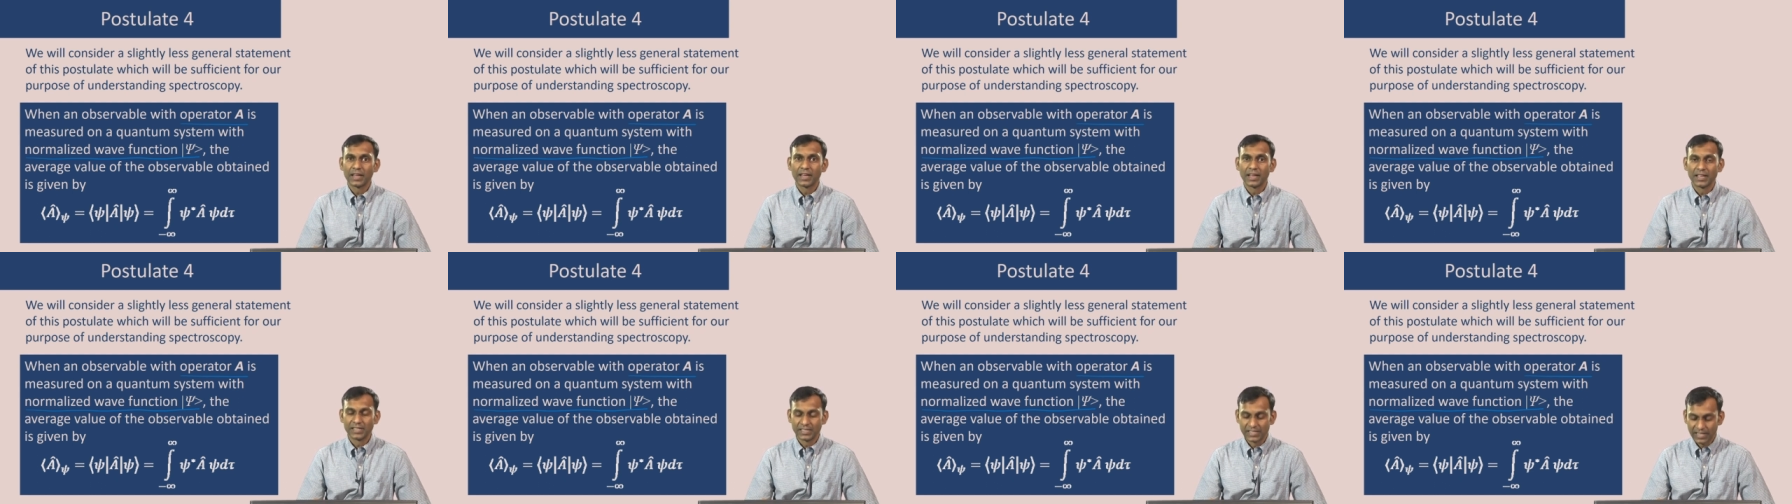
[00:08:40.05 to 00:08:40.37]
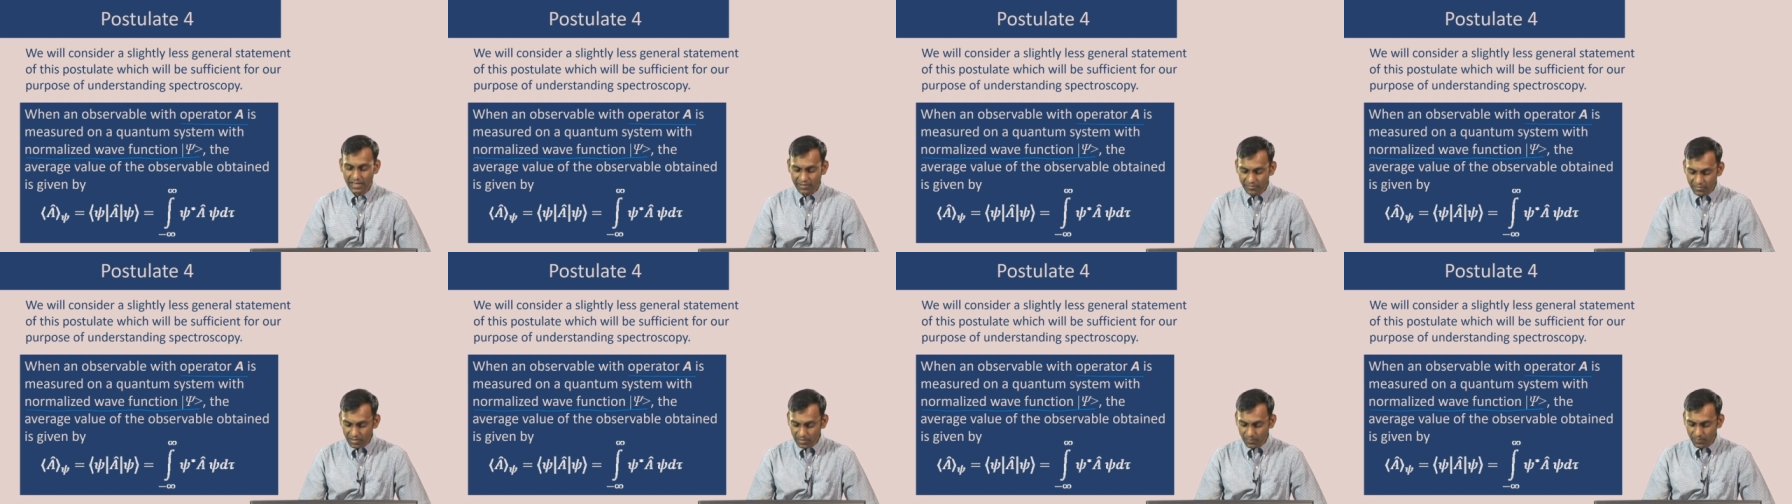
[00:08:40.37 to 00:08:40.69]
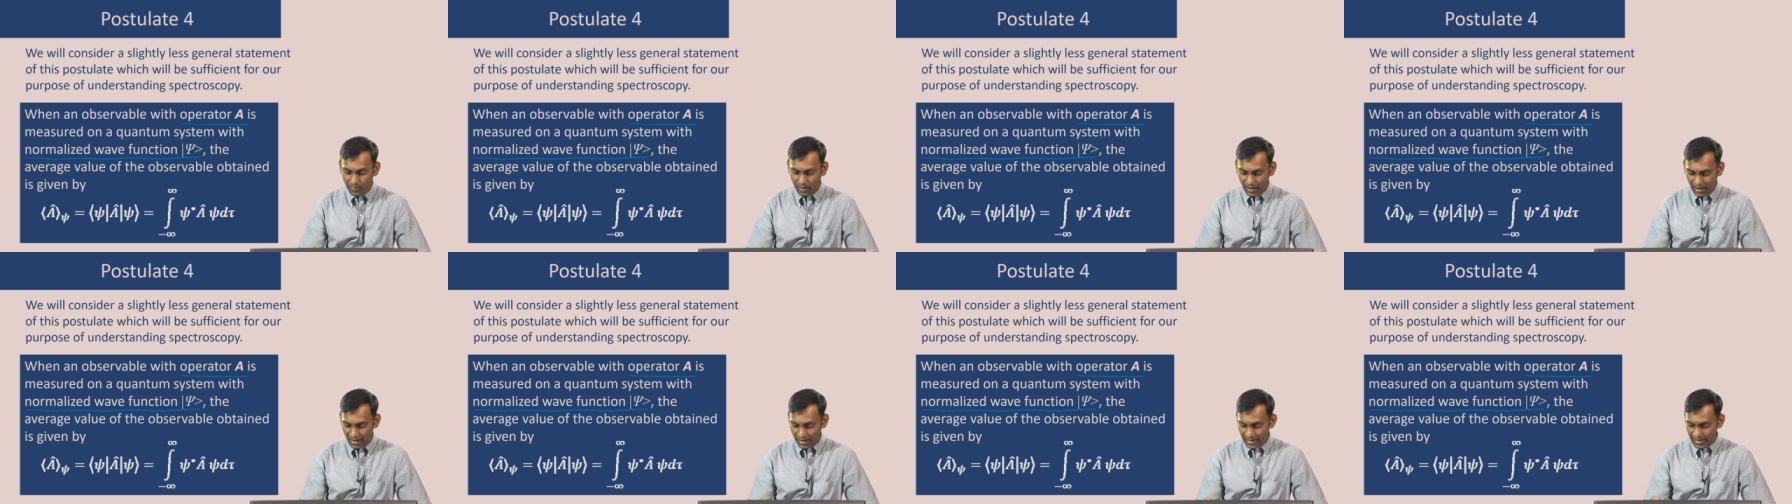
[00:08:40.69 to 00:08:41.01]
is given
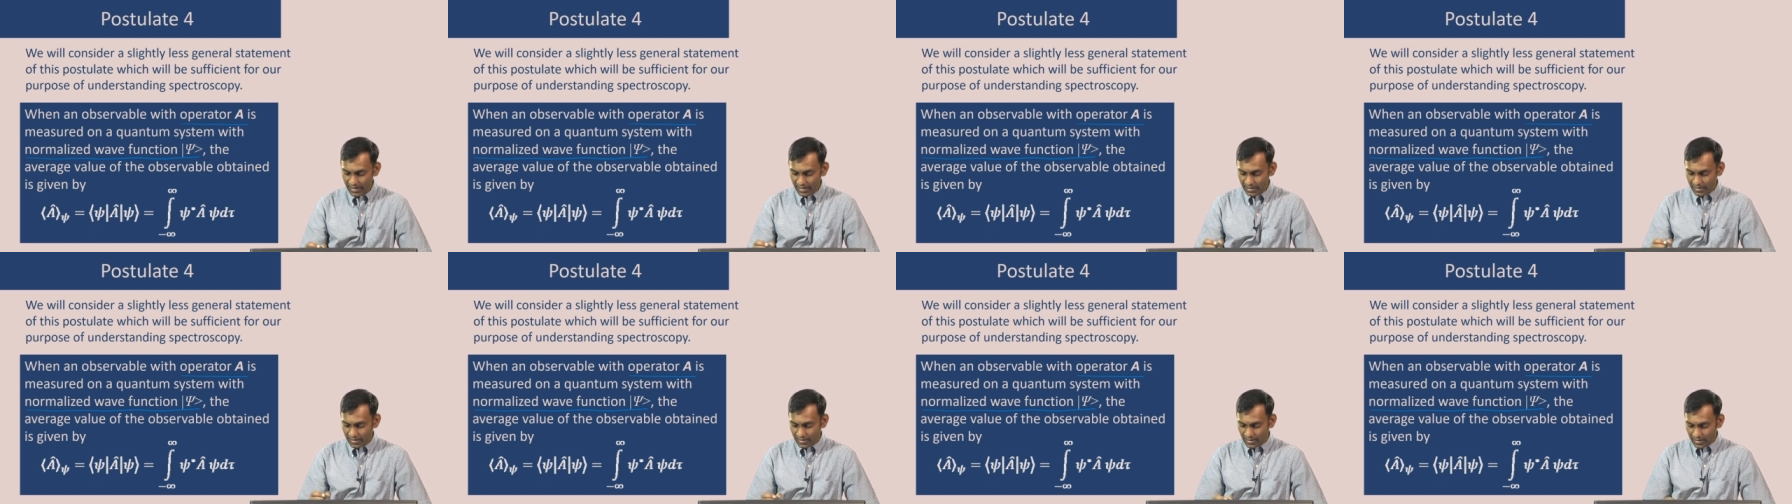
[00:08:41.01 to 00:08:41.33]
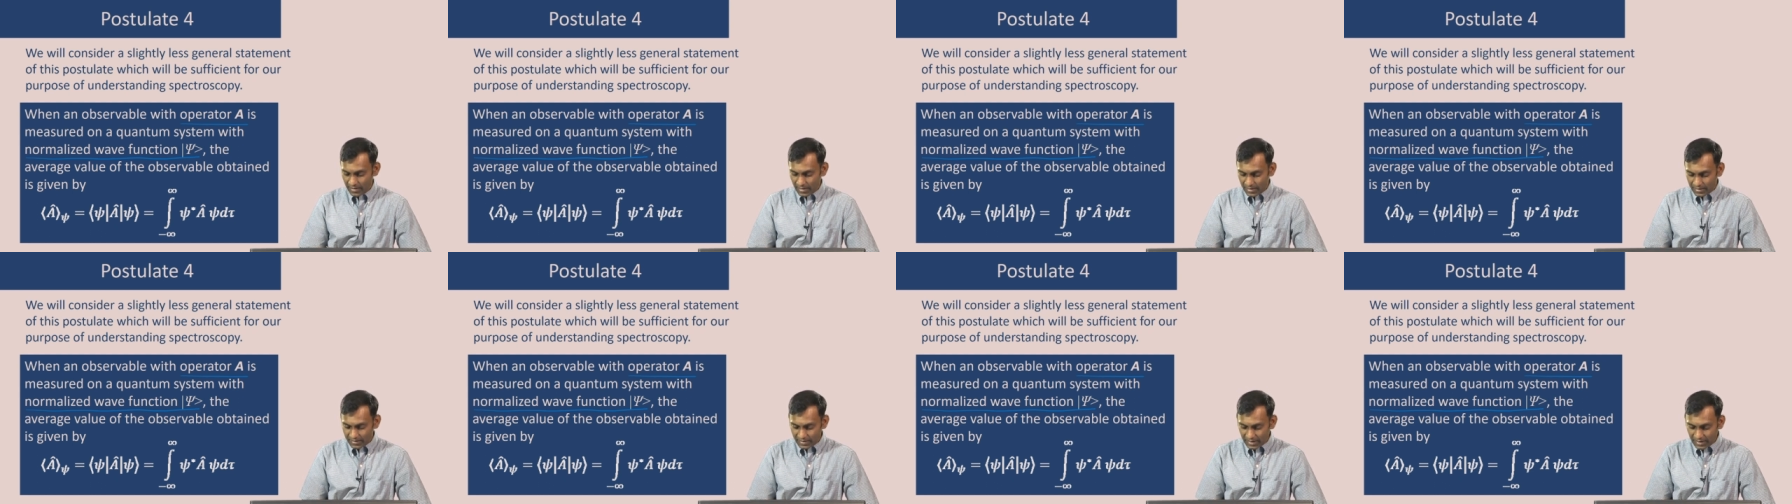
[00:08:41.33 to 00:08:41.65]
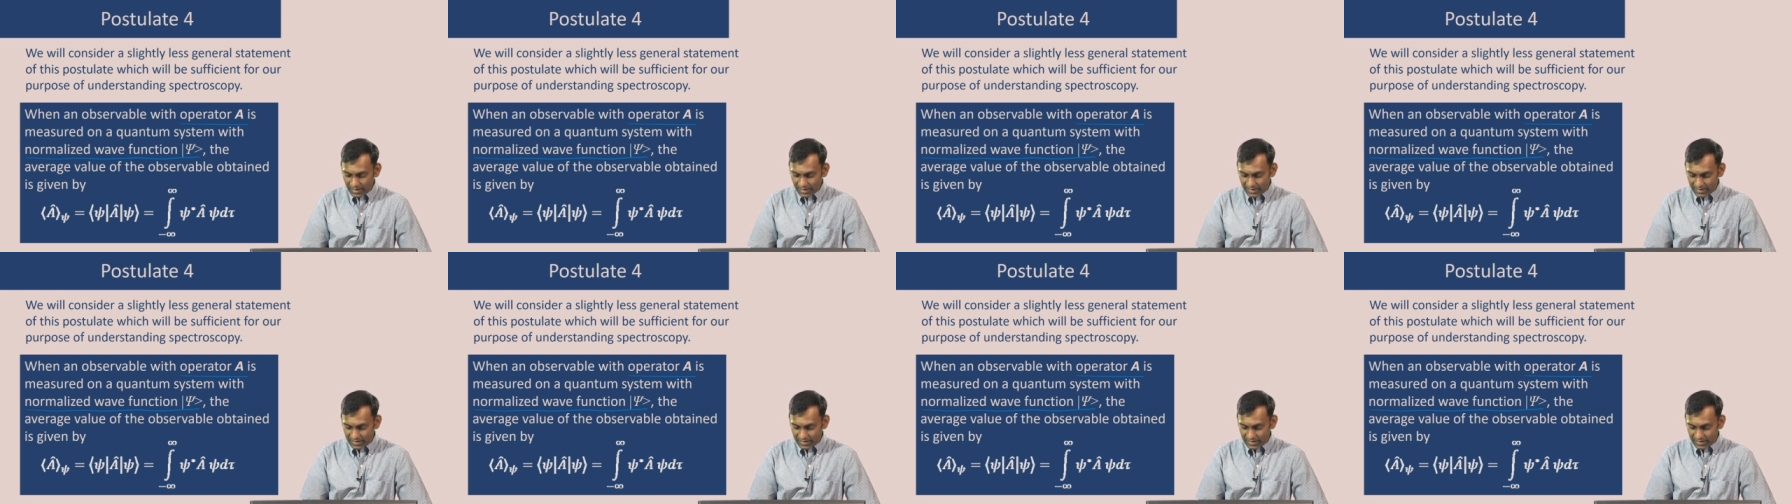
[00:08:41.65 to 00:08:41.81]
by the